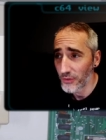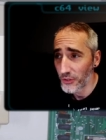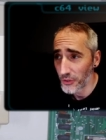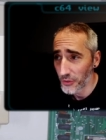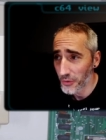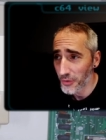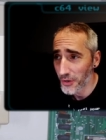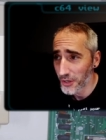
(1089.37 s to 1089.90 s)

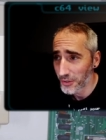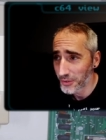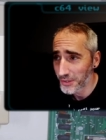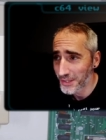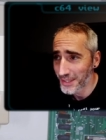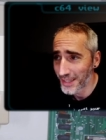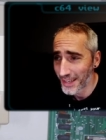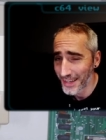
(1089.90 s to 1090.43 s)

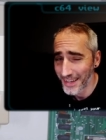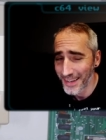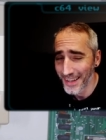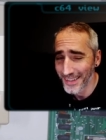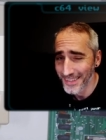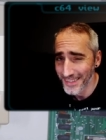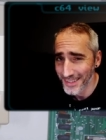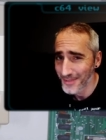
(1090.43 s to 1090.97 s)
euros and
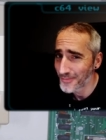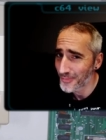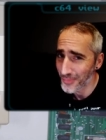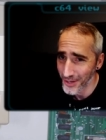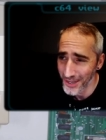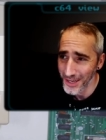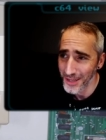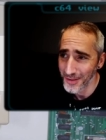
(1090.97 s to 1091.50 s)
that's
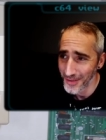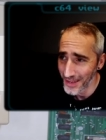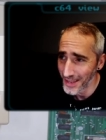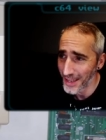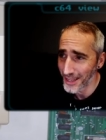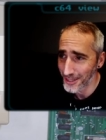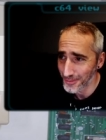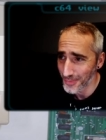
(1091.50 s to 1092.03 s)
pretty
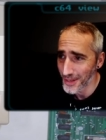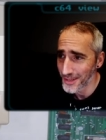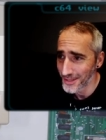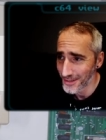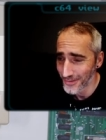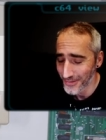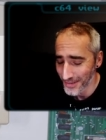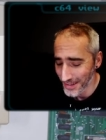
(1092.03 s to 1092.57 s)

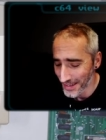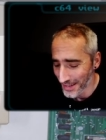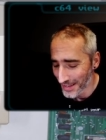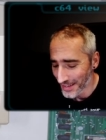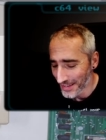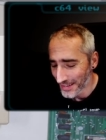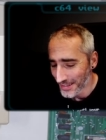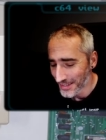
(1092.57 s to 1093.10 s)
expensive
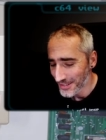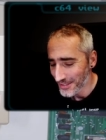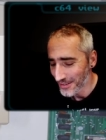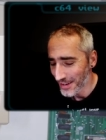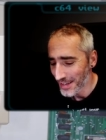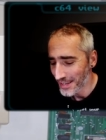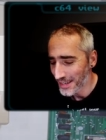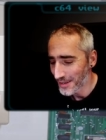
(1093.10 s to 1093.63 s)
so
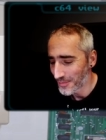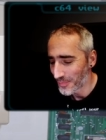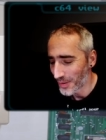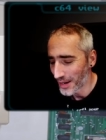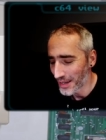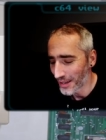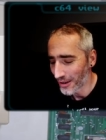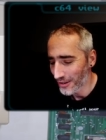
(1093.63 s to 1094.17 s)
I can
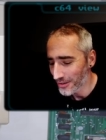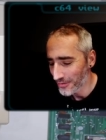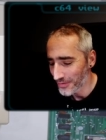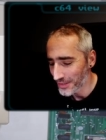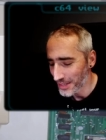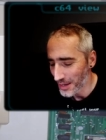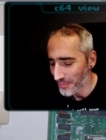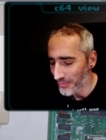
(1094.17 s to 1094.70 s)
buy a lot of
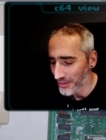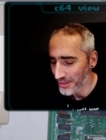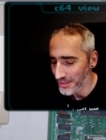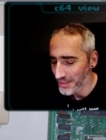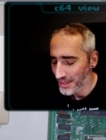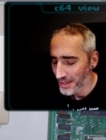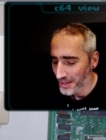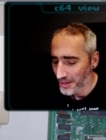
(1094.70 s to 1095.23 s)

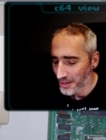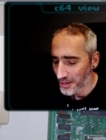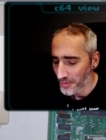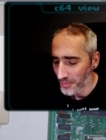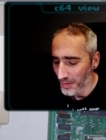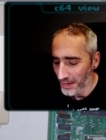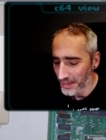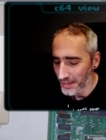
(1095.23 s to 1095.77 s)
adapters
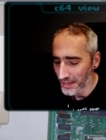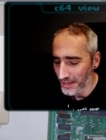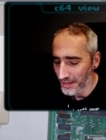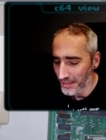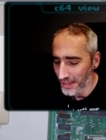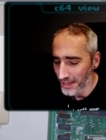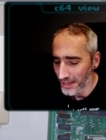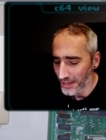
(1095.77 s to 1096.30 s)
but uh,
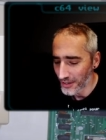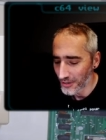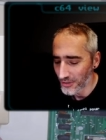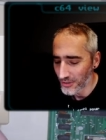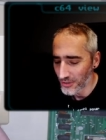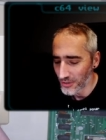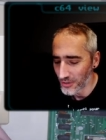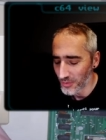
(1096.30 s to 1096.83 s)
they
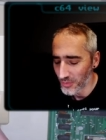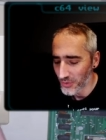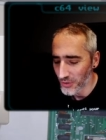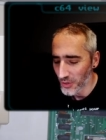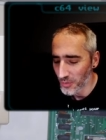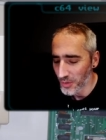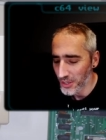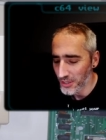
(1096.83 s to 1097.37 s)
consume
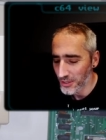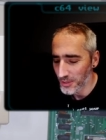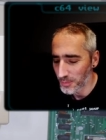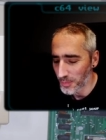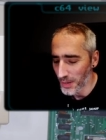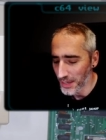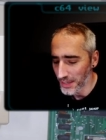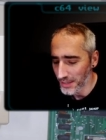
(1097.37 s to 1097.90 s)
so much
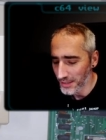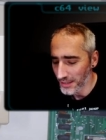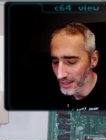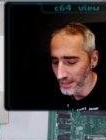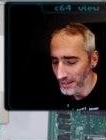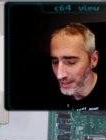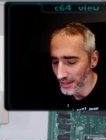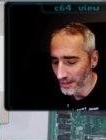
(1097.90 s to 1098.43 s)
space
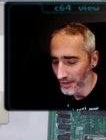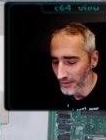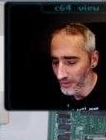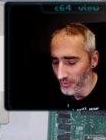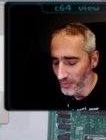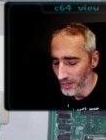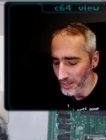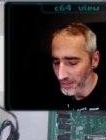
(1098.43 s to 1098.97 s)
that uh,
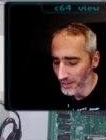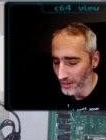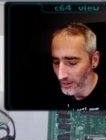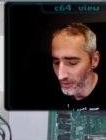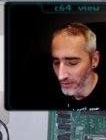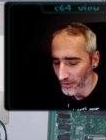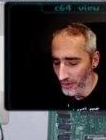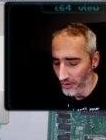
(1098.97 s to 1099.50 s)
you waste a
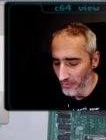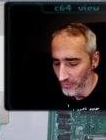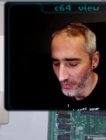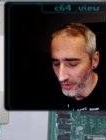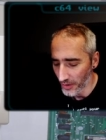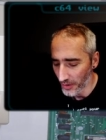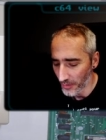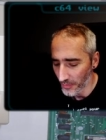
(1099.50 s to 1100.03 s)
lot of
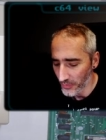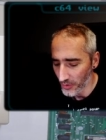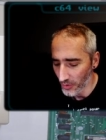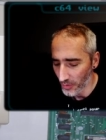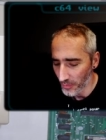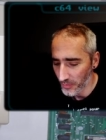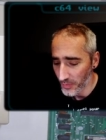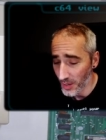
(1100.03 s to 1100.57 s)
uh,
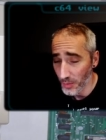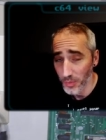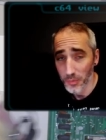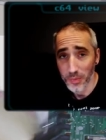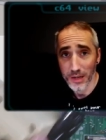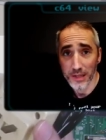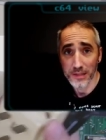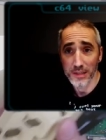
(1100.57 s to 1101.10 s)
your
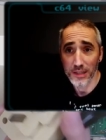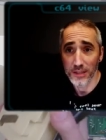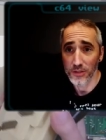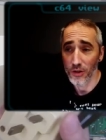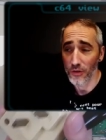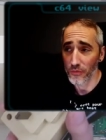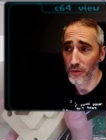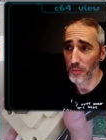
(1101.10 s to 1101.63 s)
capabilities
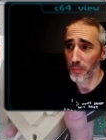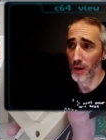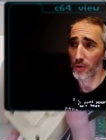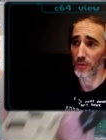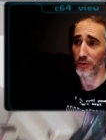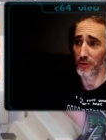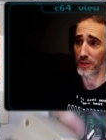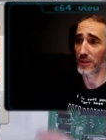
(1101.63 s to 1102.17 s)
of your
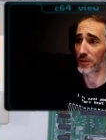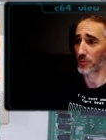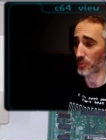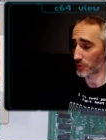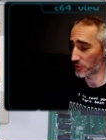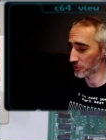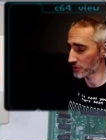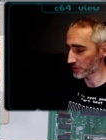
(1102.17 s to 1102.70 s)
power
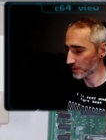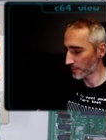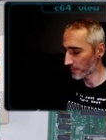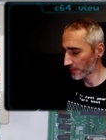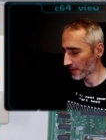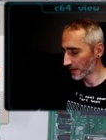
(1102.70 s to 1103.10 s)
distribution